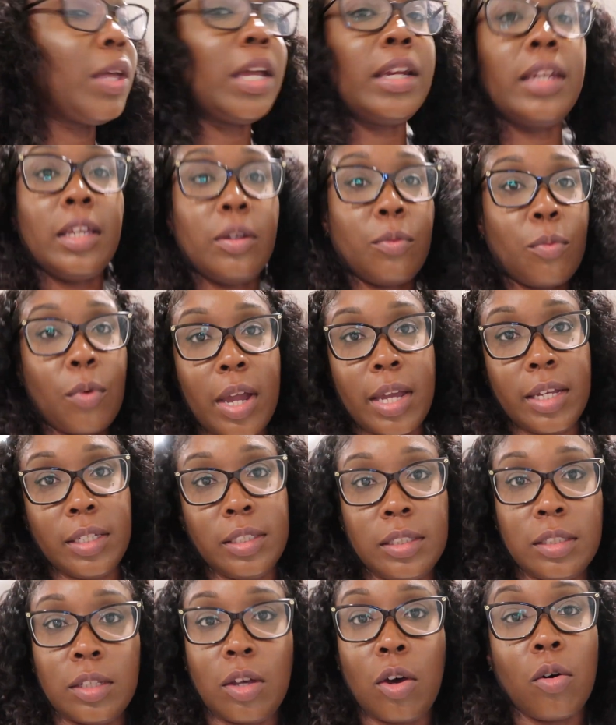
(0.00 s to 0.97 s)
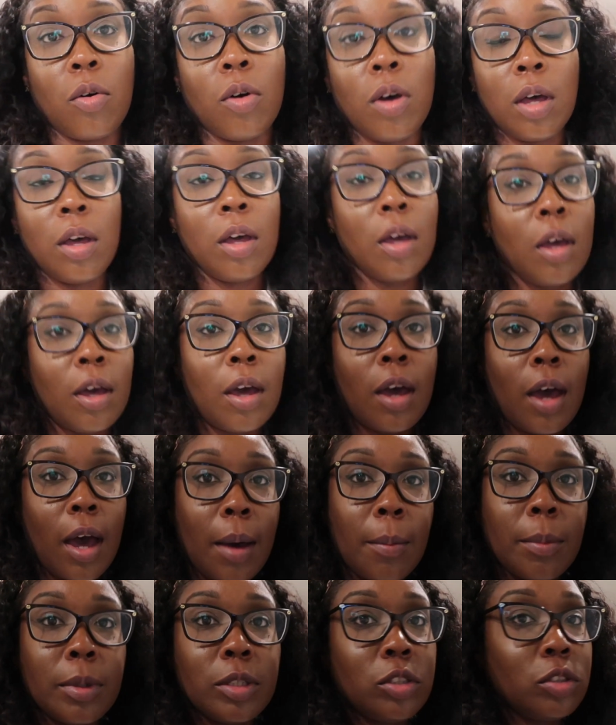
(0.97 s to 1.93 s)
they need rest. So
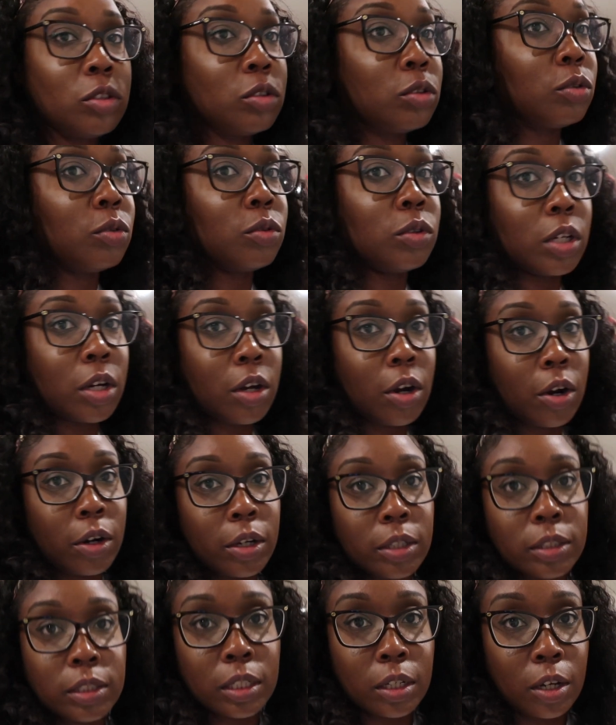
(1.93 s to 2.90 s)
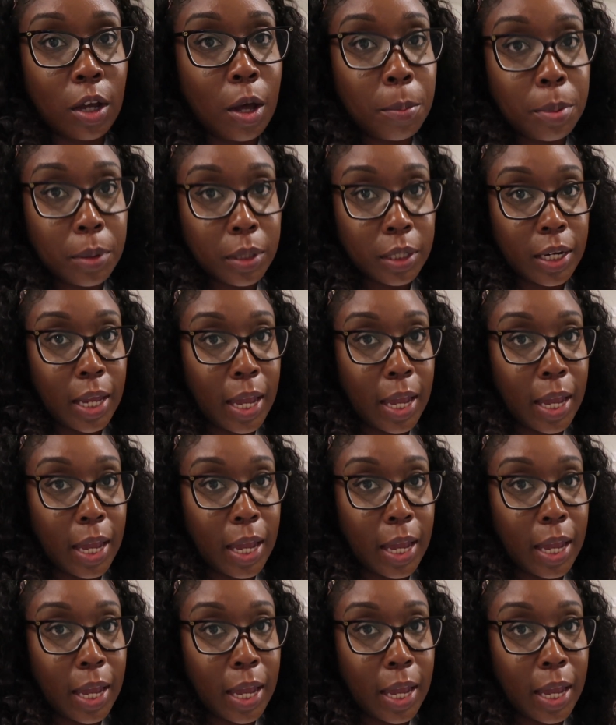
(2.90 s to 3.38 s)
I'm gonna do the curtains in a couple of